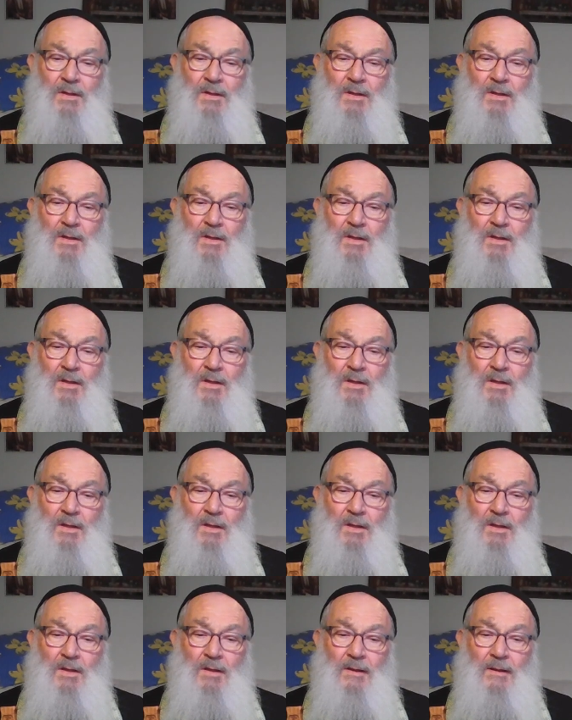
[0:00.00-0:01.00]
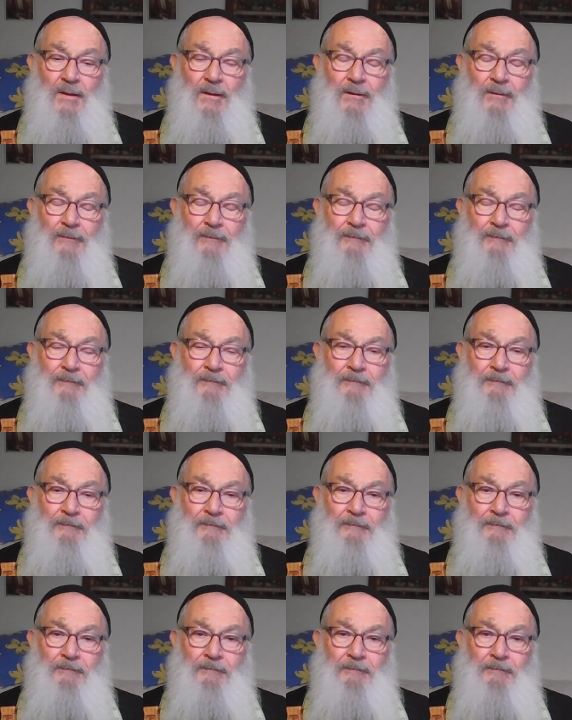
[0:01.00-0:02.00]

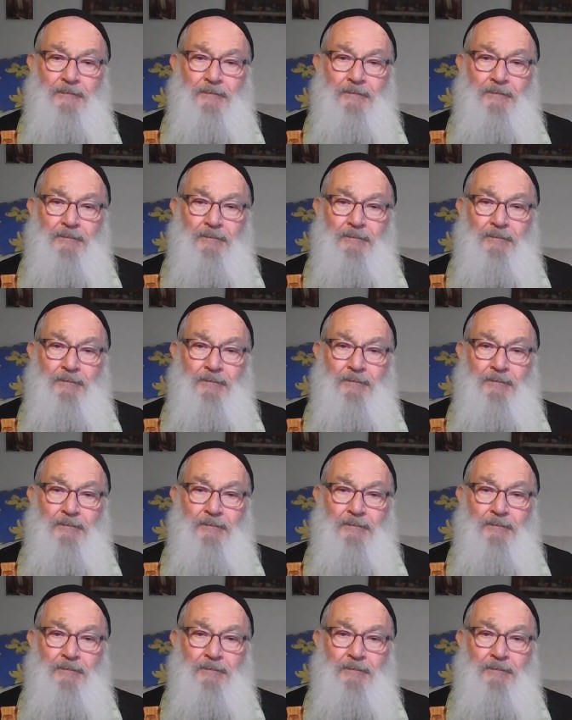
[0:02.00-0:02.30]
Nothing is said.